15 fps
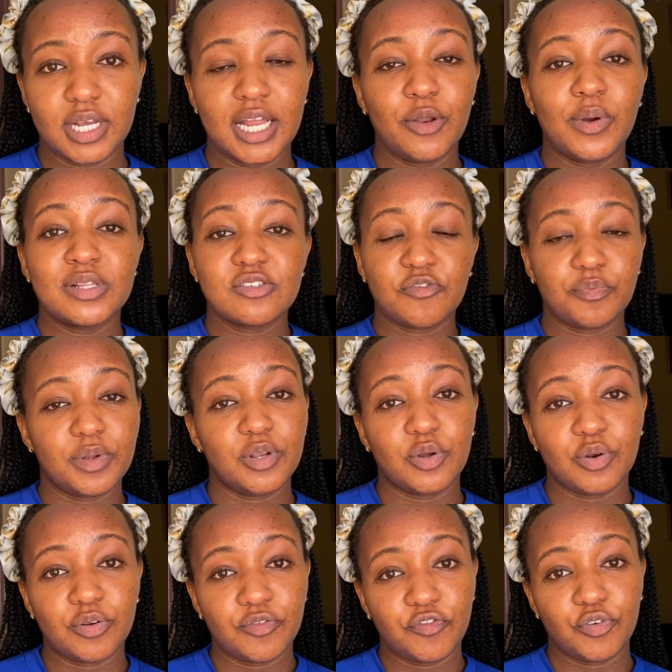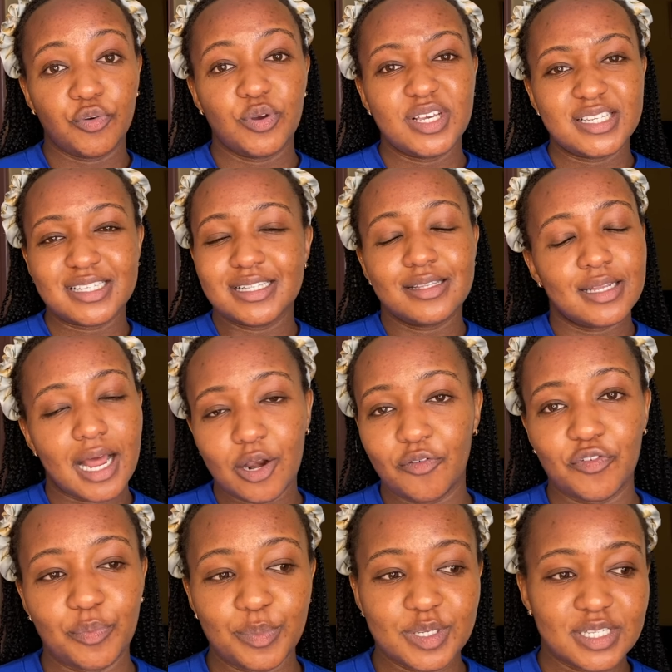Anyone's opinion of you is none of
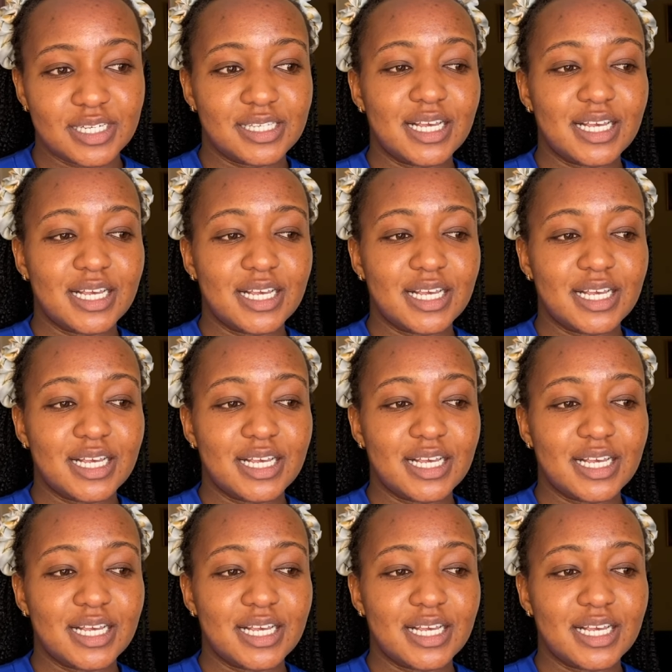your business.